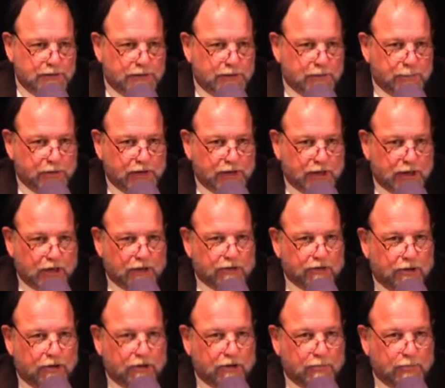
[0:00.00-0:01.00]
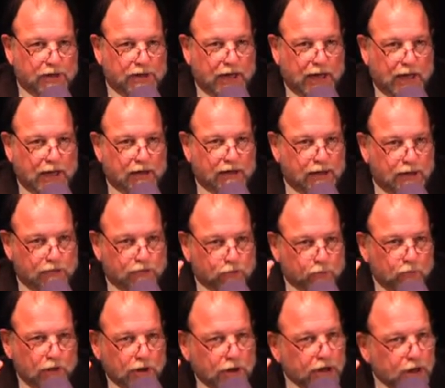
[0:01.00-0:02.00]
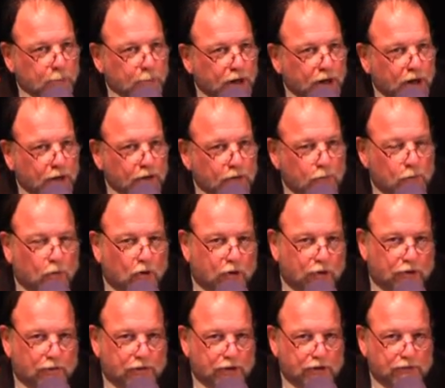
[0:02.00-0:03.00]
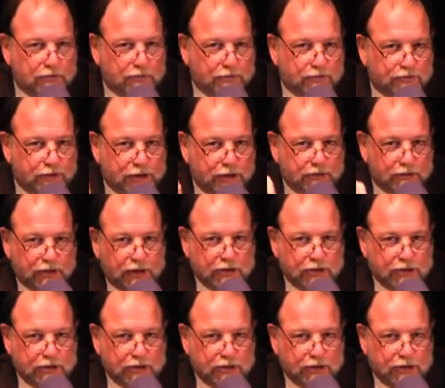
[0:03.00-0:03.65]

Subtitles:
There'll be a lot of talk about how it's really American water that's for sale,